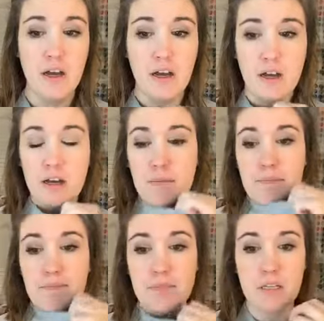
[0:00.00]

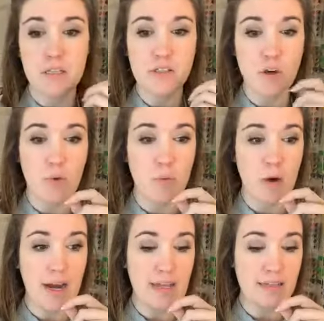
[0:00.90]
So
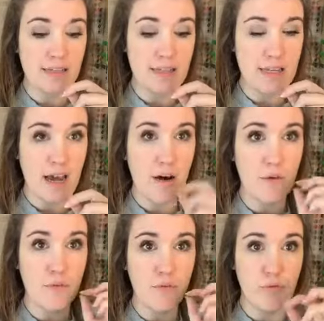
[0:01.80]
I send out